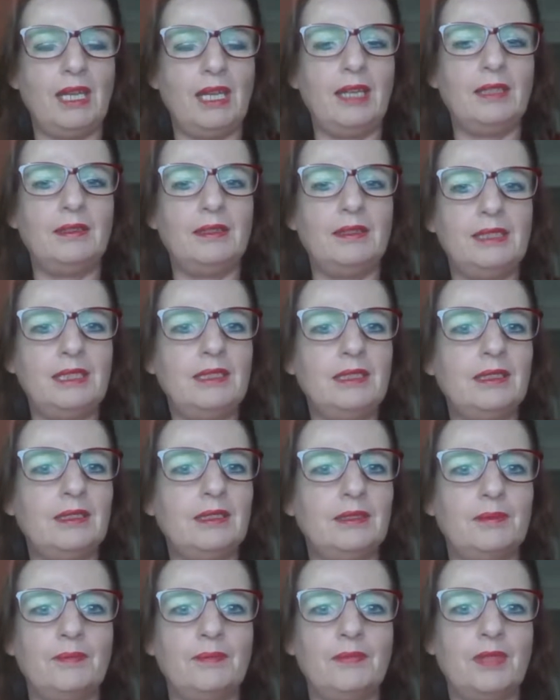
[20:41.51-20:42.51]
I did
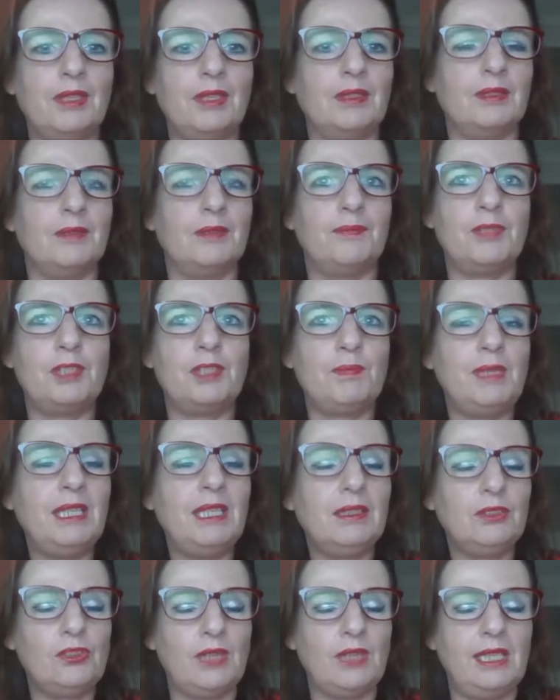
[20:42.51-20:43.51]
a
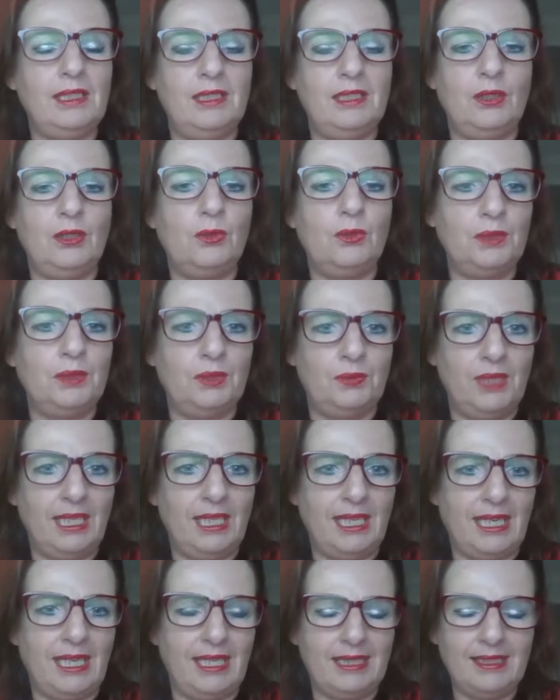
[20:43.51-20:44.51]
speaker training over the
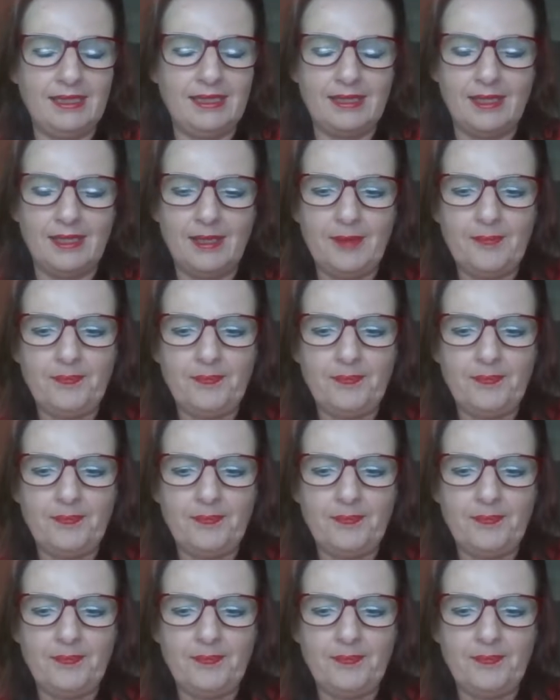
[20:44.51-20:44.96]
weekend,